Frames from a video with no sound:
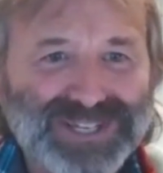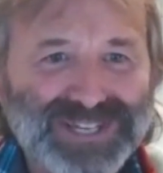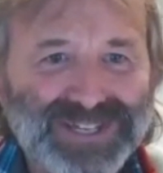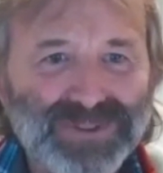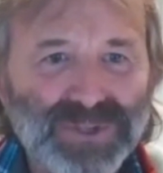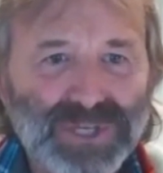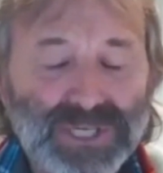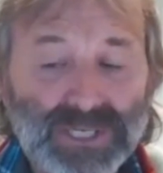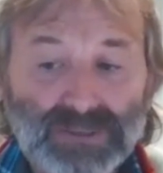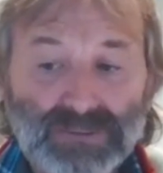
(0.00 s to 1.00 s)
in
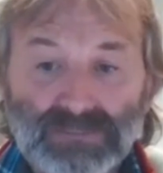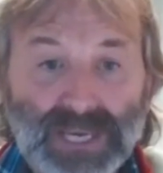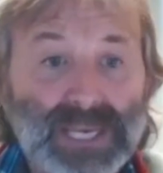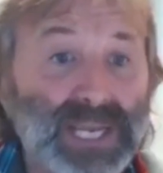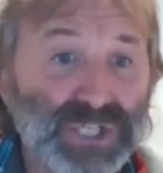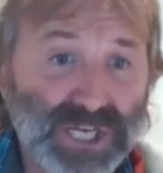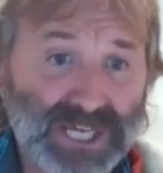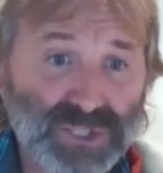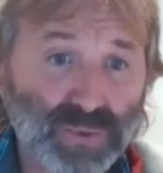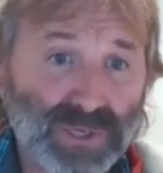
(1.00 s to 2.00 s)
the
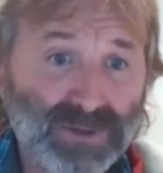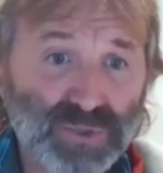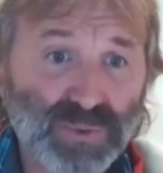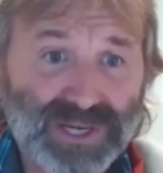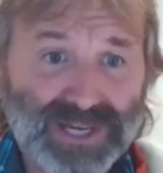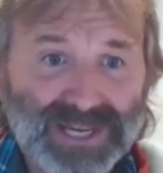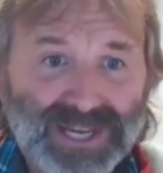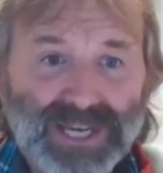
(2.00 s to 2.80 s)
NHS or elsewhere